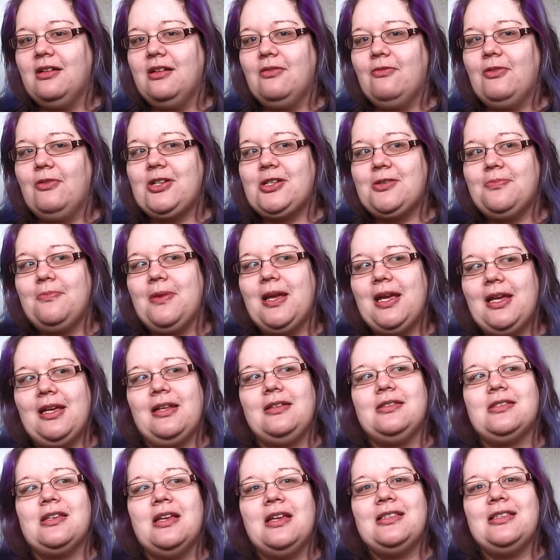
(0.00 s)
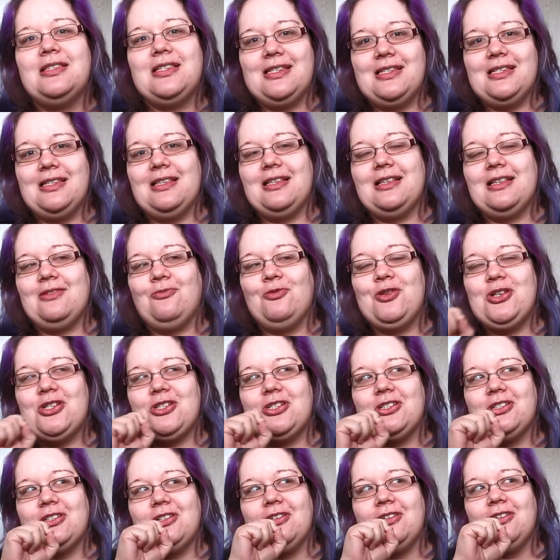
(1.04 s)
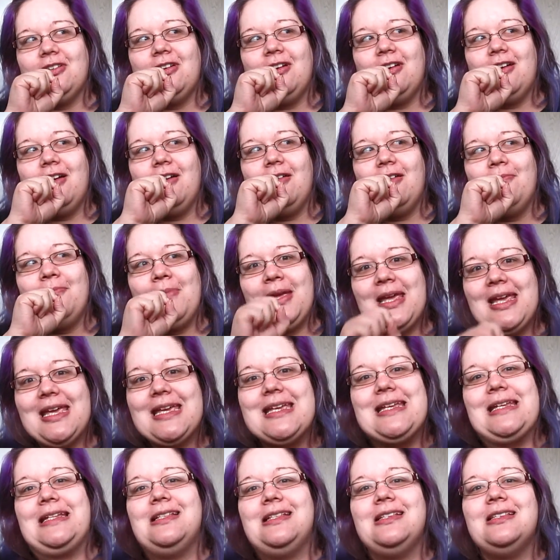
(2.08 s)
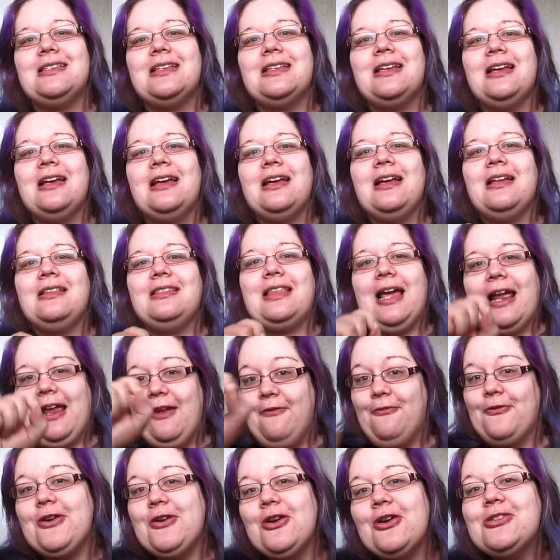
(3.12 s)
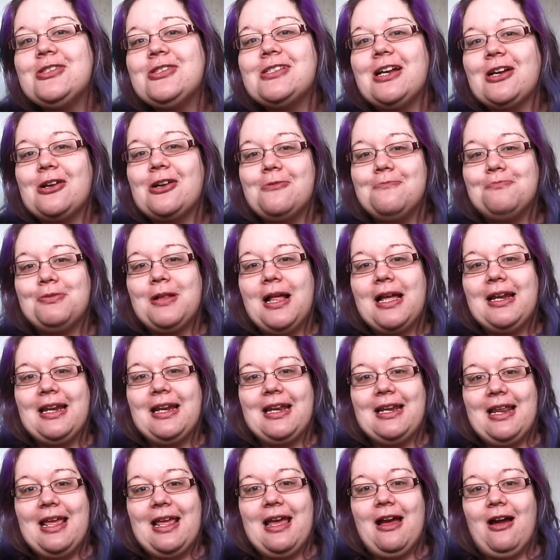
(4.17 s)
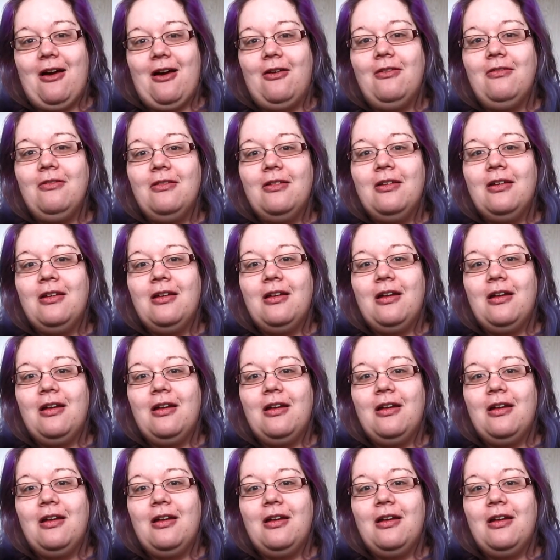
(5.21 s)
Which means, the, which means that if we don't start complaining now,